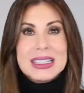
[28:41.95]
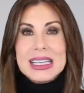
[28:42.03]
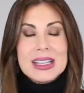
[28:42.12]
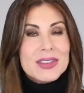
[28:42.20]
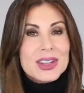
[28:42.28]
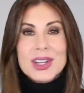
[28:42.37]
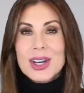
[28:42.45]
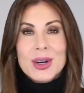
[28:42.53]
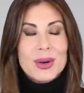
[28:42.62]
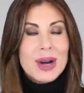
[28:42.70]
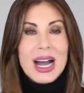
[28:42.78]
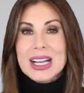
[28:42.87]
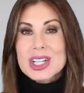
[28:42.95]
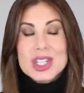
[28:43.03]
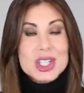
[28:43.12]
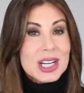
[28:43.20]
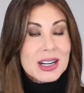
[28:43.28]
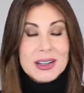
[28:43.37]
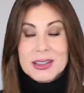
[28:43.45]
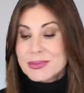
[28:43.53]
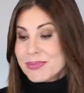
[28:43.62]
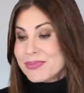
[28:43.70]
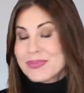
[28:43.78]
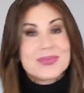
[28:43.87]
even though I share
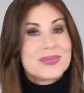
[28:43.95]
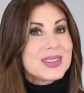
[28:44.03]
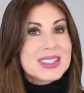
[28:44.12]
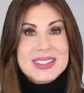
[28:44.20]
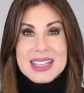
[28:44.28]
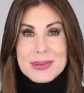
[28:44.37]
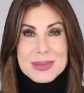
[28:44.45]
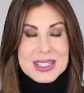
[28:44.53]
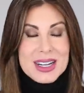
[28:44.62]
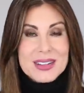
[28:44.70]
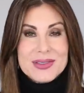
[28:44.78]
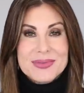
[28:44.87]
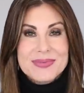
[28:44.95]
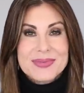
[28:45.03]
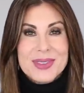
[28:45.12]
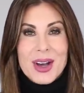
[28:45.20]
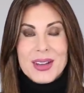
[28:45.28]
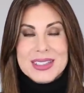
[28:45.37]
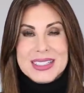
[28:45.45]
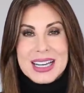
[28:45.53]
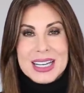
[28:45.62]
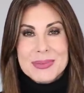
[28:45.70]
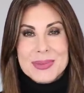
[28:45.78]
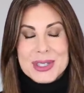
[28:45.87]
the same stuff all the time.